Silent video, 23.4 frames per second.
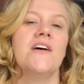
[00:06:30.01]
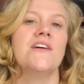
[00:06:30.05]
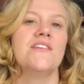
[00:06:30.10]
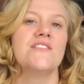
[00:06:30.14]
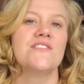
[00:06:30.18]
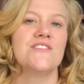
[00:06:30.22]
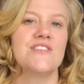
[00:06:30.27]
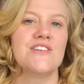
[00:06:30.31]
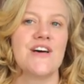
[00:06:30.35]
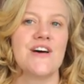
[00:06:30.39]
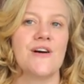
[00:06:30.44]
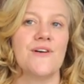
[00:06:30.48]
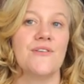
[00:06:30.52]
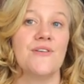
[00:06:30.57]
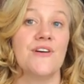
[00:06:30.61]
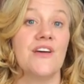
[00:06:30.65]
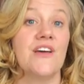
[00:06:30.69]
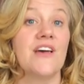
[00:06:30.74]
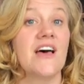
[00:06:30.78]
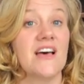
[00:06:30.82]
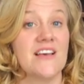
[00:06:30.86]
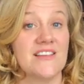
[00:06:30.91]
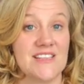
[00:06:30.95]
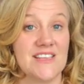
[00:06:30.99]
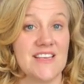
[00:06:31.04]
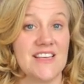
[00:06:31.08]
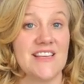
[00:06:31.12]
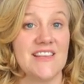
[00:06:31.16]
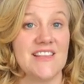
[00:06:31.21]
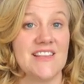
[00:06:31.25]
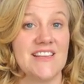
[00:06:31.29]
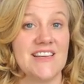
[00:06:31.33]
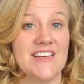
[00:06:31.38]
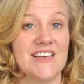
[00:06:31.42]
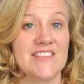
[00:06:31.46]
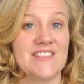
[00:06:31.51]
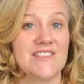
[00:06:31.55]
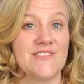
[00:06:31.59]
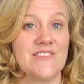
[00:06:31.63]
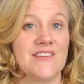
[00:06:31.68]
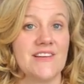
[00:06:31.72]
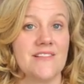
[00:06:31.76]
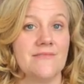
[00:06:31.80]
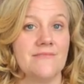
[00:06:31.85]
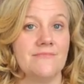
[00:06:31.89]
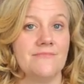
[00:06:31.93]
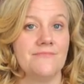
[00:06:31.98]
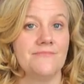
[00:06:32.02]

So I'll see you in the next one.